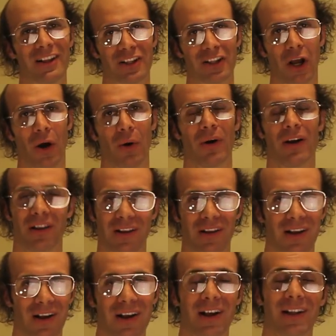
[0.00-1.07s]
So,
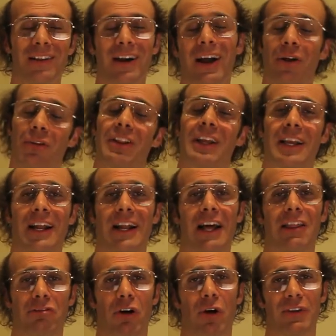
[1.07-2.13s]
not only can
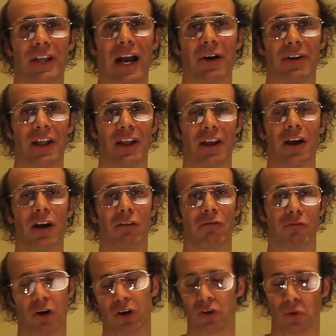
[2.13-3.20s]
I throw down in
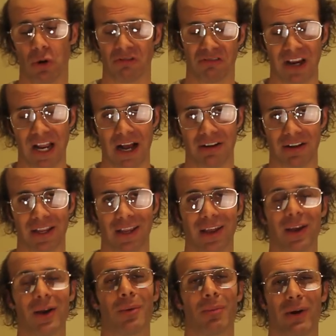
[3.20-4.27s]
virtual reality,